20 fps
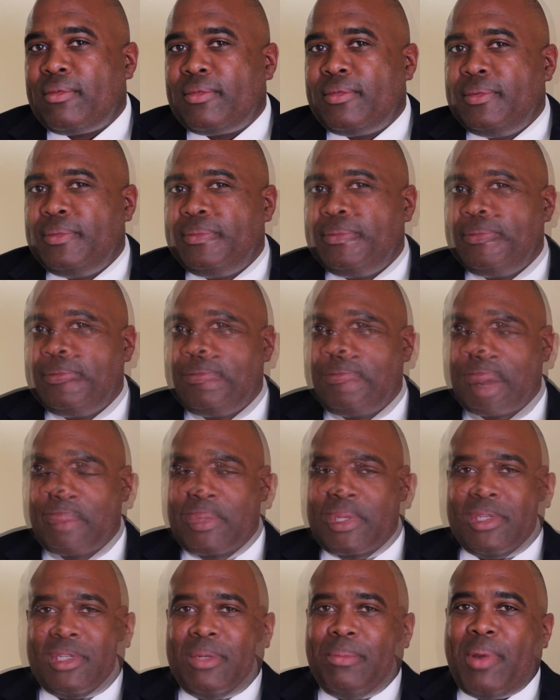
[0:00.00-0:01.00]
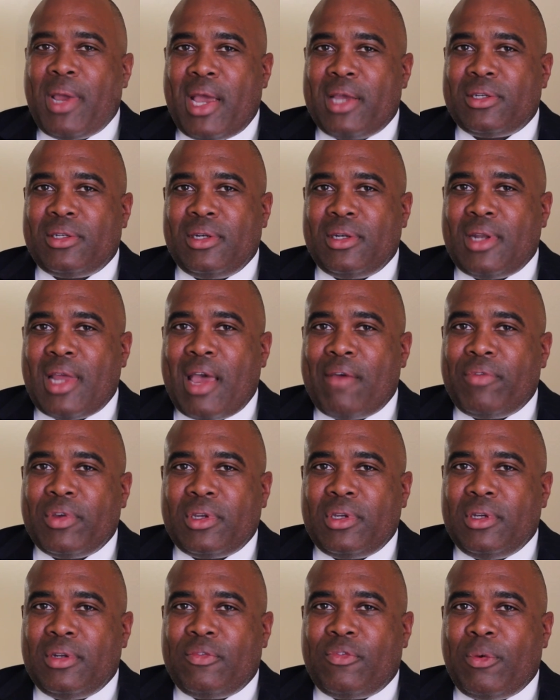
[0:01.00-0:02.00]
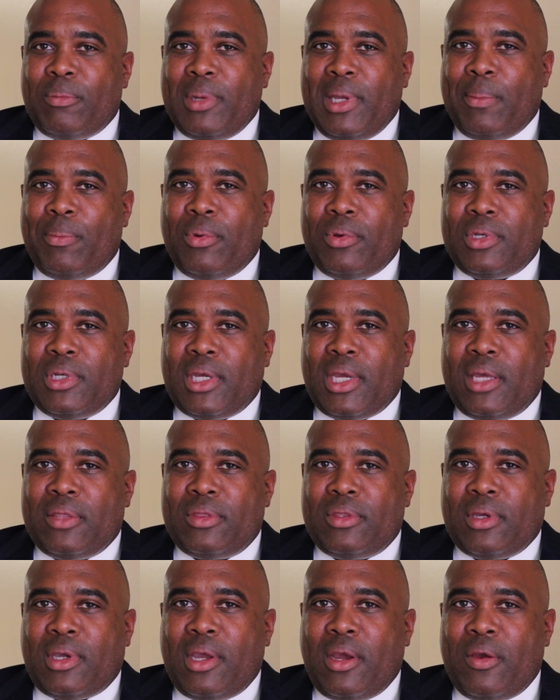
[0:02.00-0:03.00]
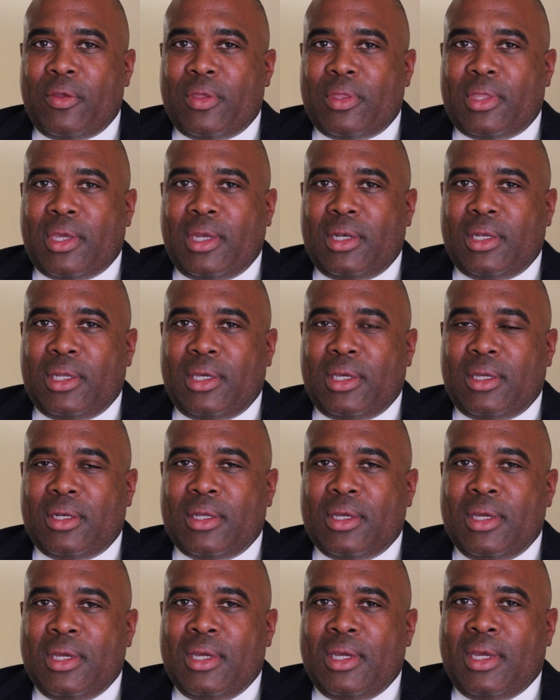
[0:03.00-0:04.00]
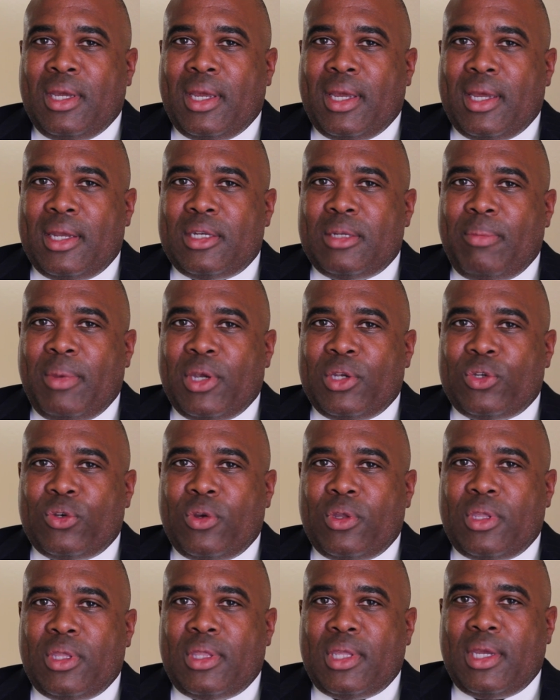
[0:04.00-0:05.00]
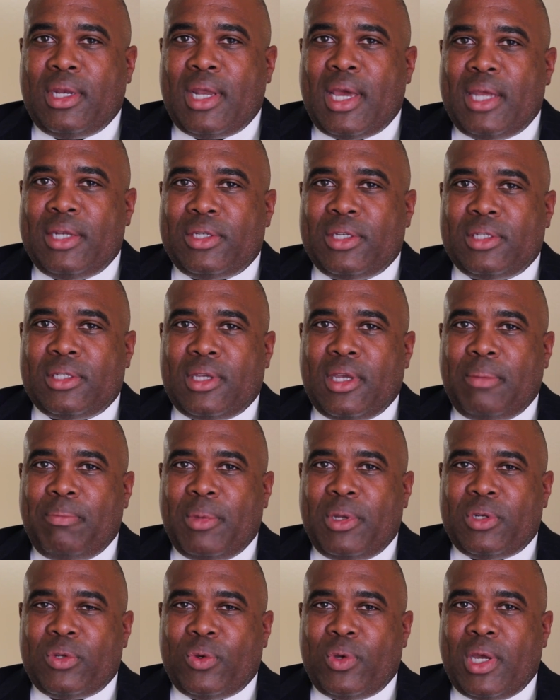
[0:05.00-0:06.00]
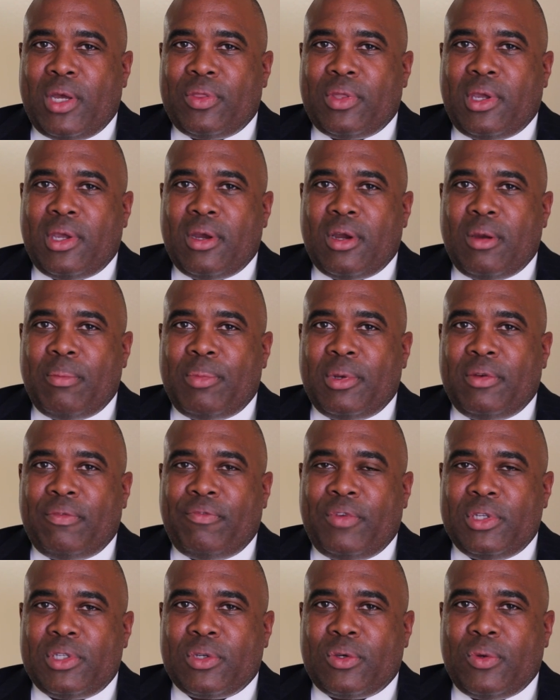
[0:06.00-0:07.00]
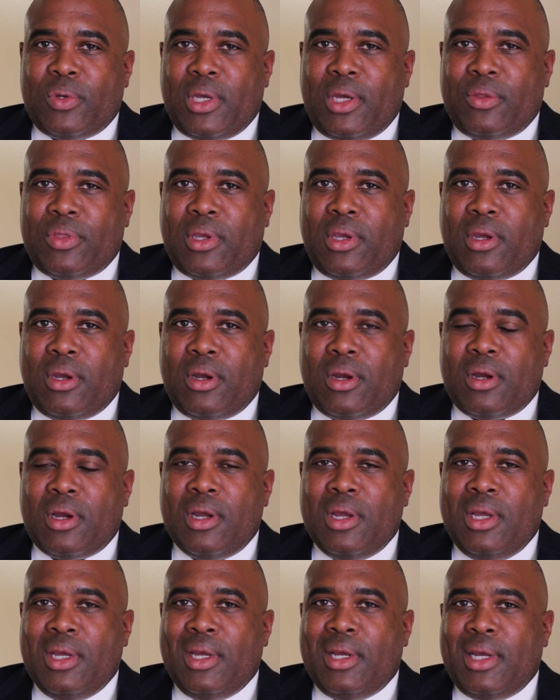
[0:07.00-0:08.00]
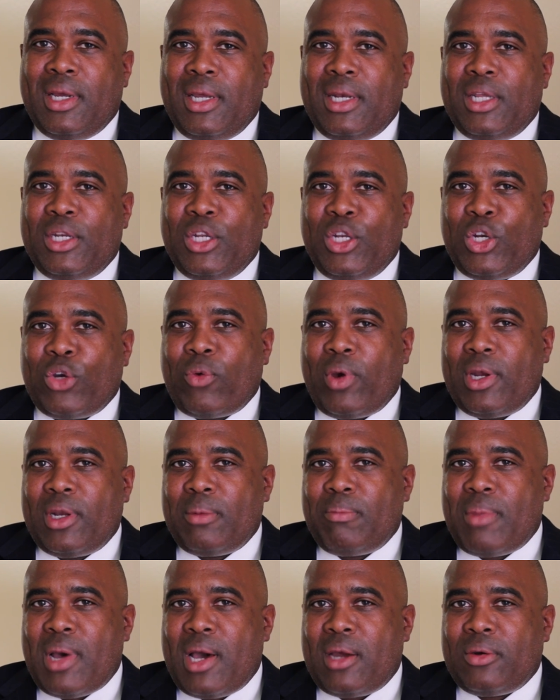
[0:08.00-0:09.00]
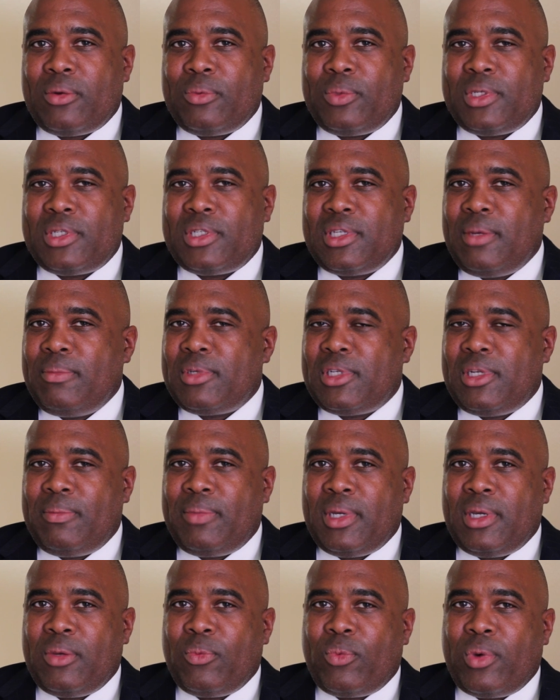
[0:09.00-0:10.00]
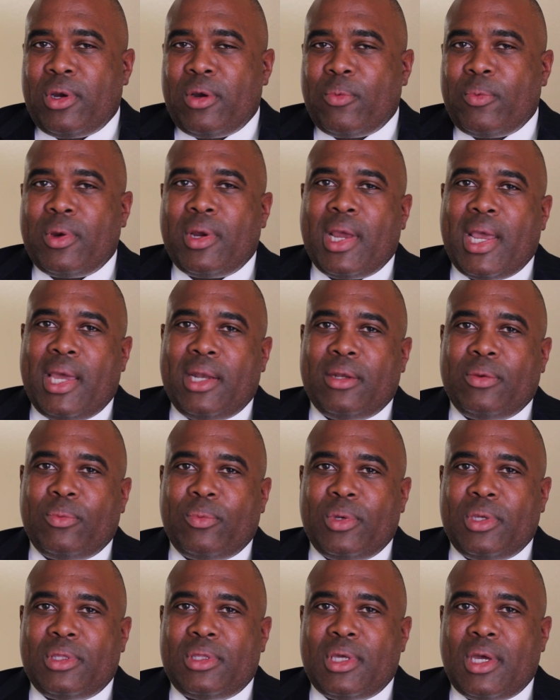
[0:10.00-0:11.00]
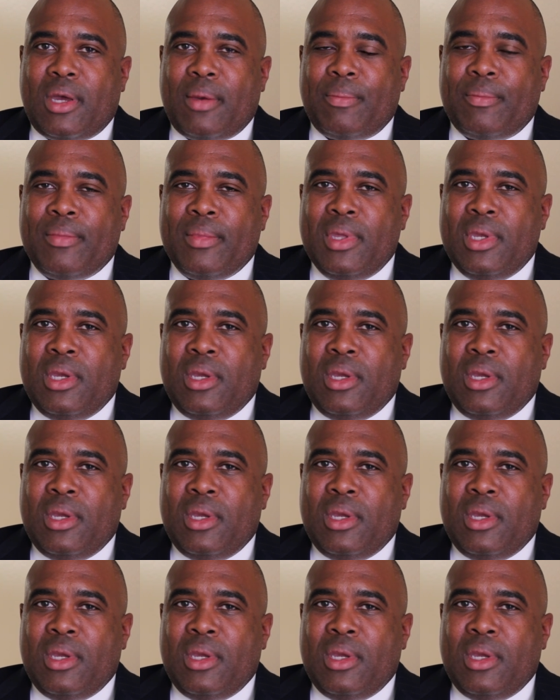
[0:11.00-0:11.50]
Um, I'm just a passionate advocate for people to get the care that they need and to make sure that they not just get mental health care, but physical health care in an integrated model, which seems to be where we're headed with um,